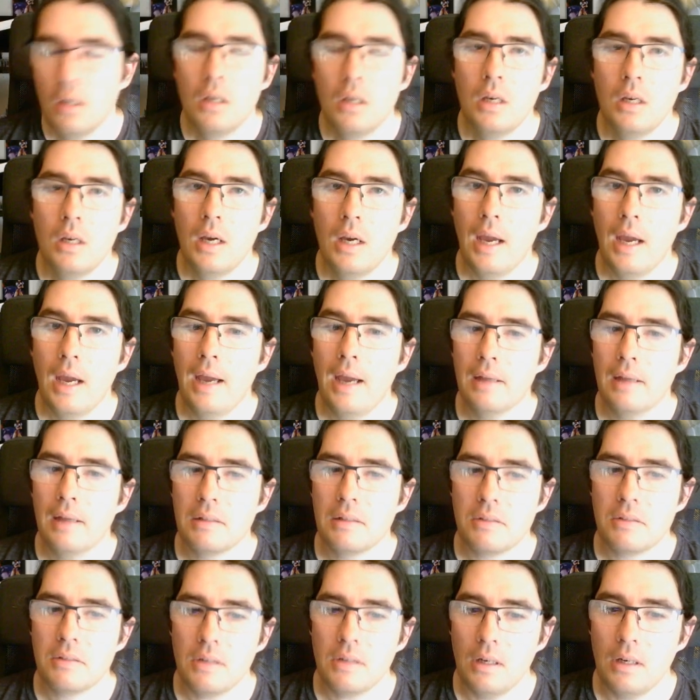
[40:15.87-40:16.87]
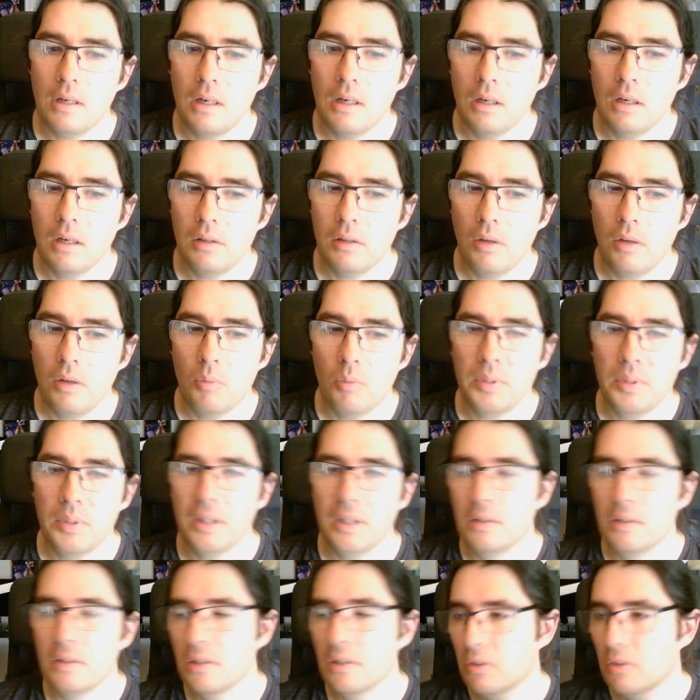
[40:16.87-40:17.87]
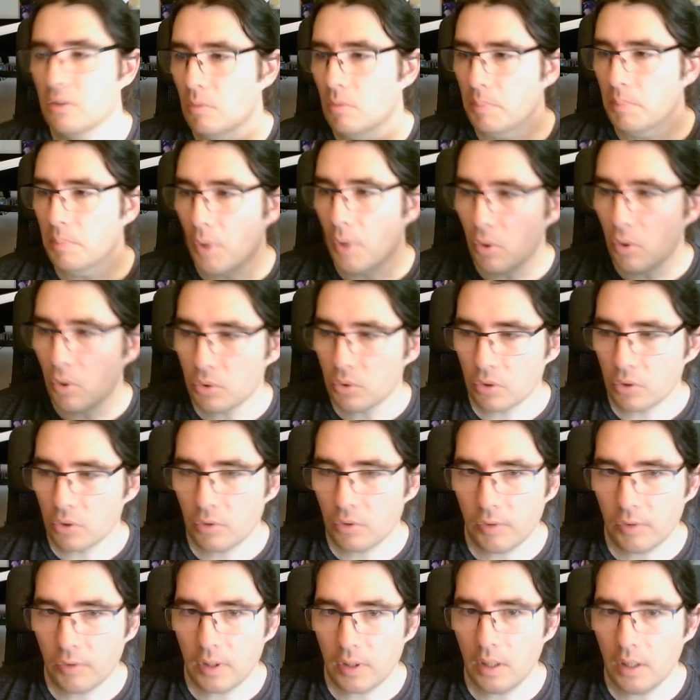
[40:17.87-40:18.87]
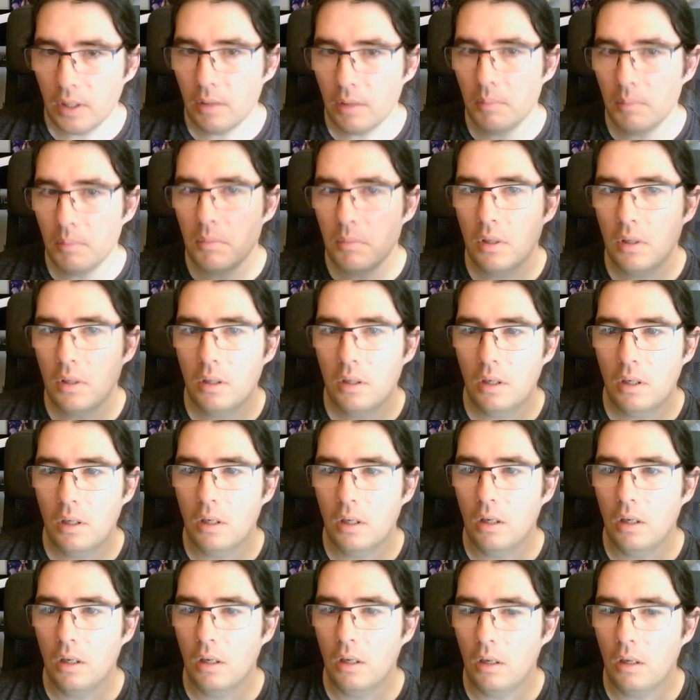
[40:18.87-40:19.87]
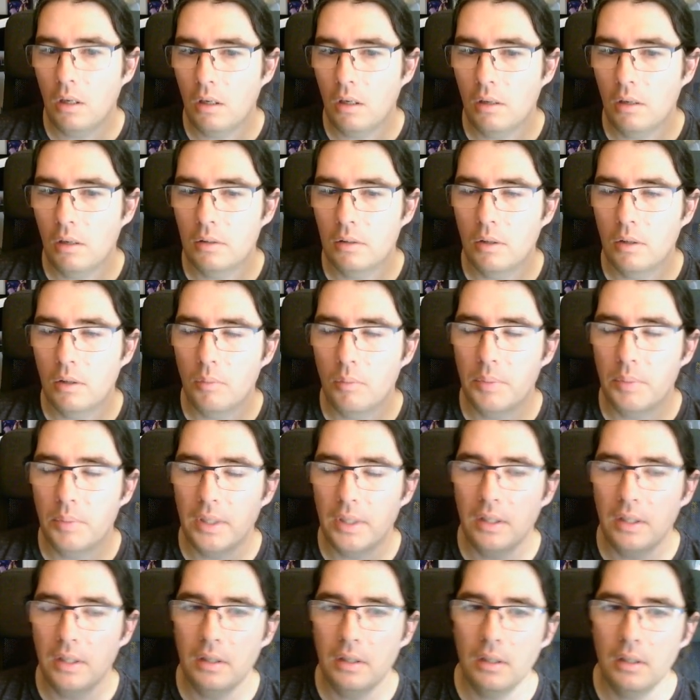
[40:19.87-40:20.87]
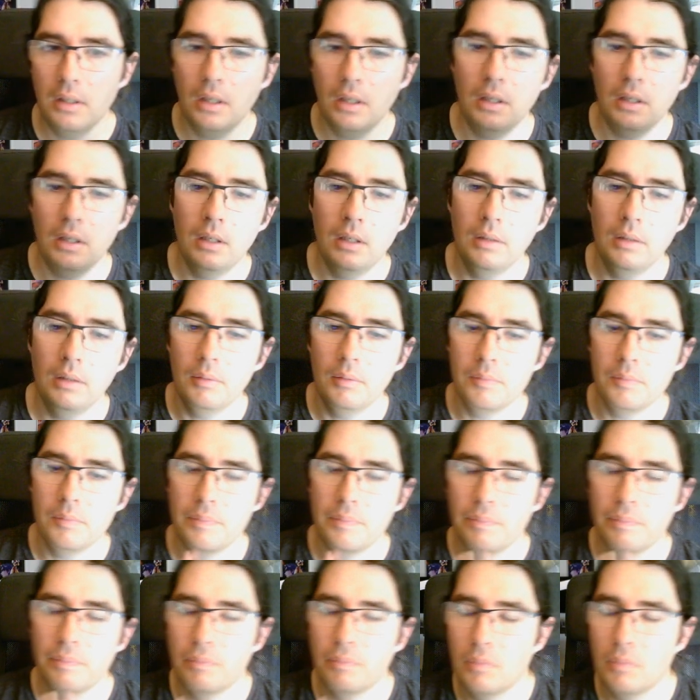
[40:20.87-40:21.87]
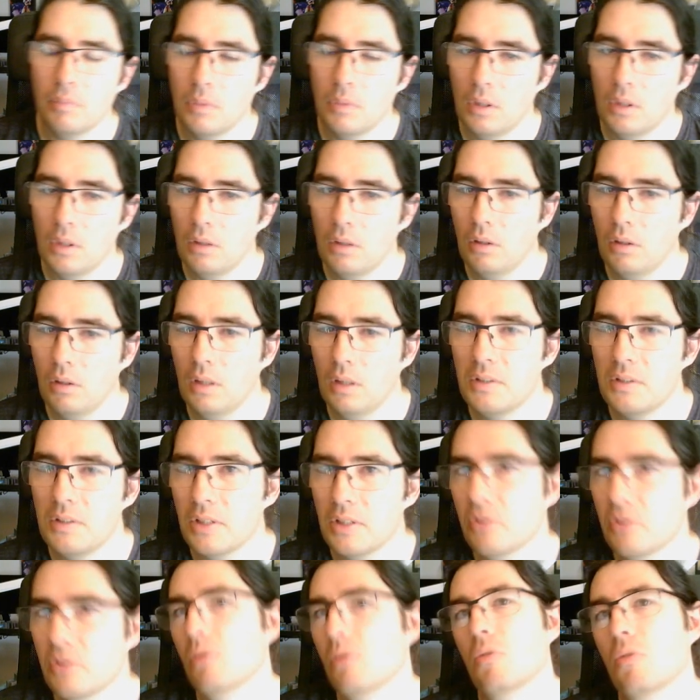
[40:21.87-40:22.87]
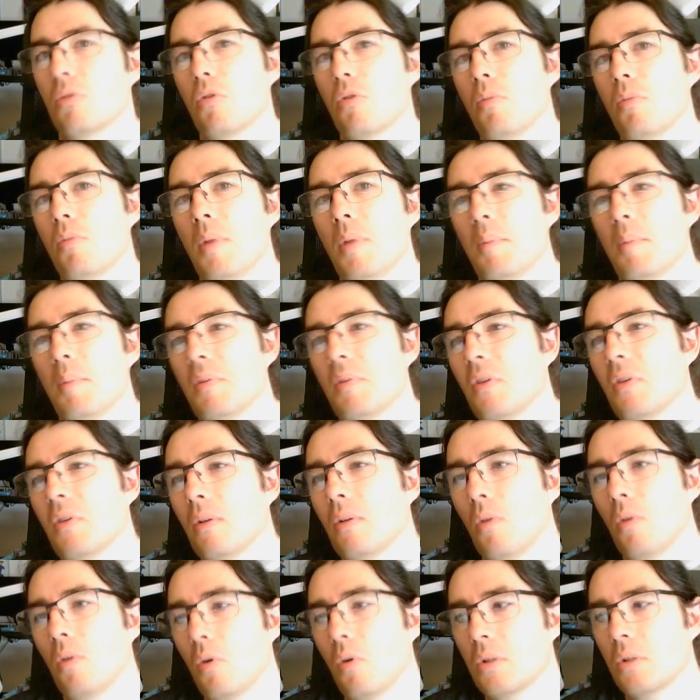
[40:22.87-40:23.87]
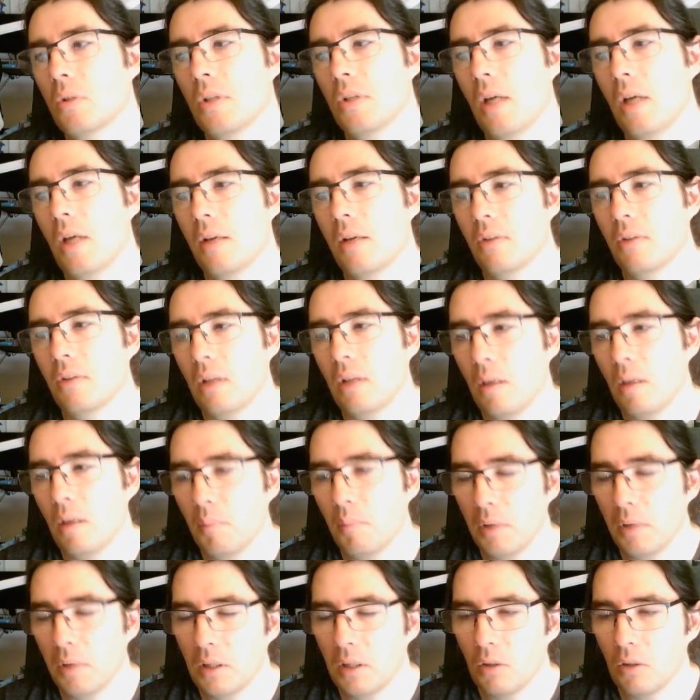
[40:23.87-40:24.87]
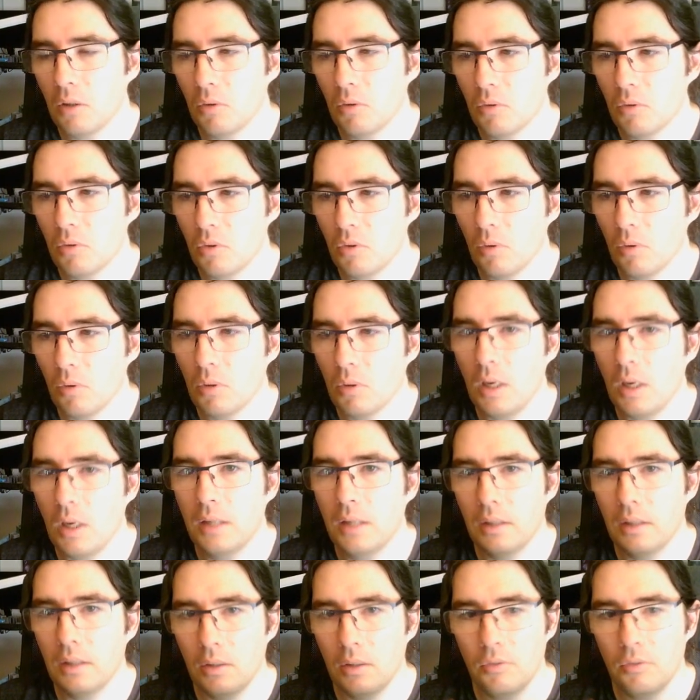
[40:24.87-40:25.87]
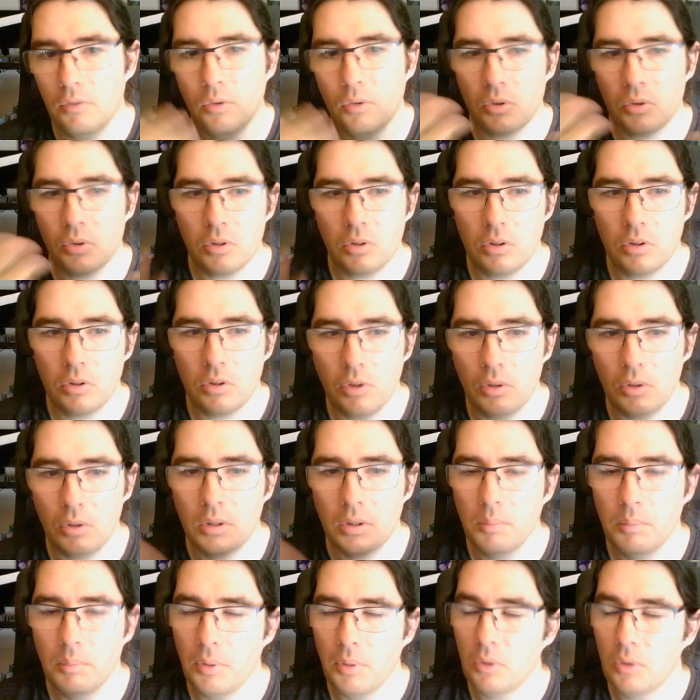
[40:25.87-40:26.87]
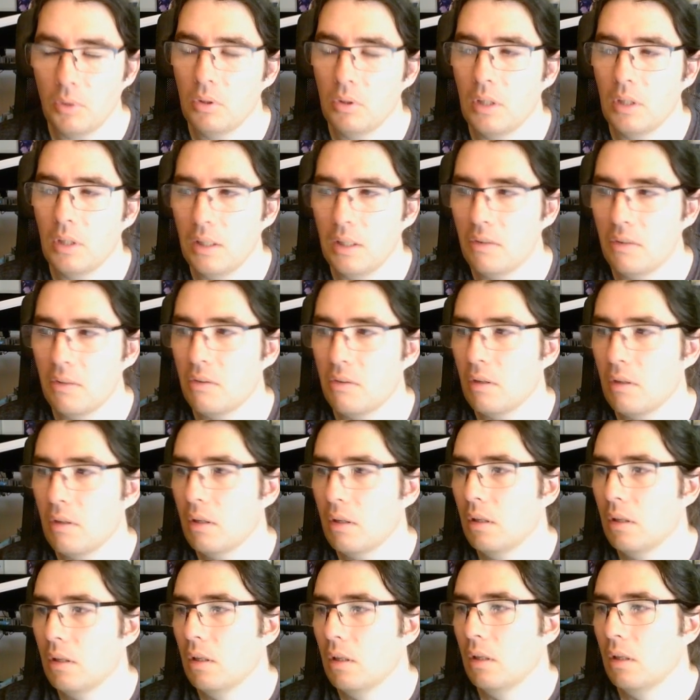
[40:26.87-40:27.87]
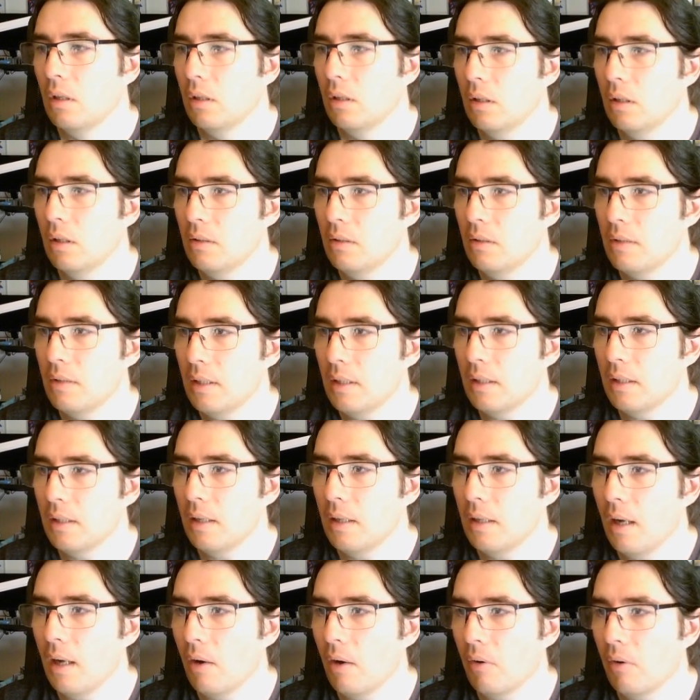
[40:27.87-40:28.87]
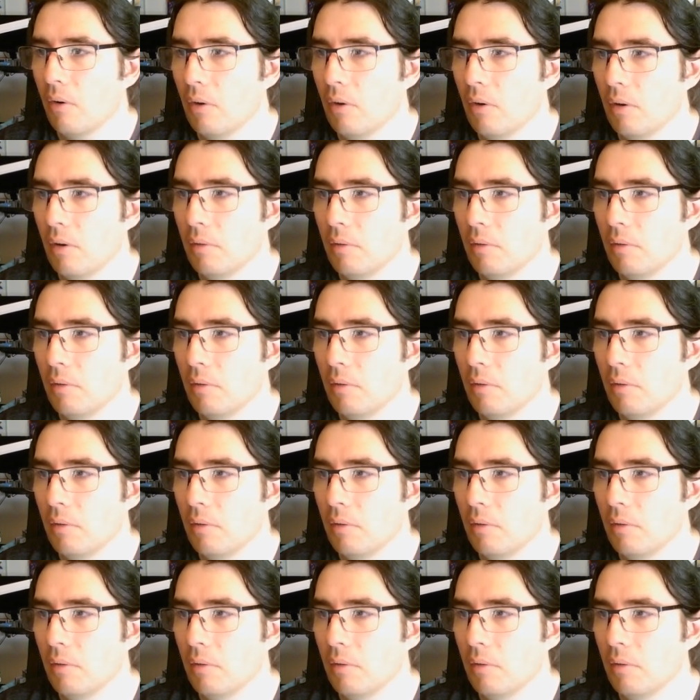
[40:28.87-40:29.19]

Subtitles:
And there'll be additional poses for them. There'll be additional crew members unlocked as the campaign goes on. And then, of course, the third component is indeed our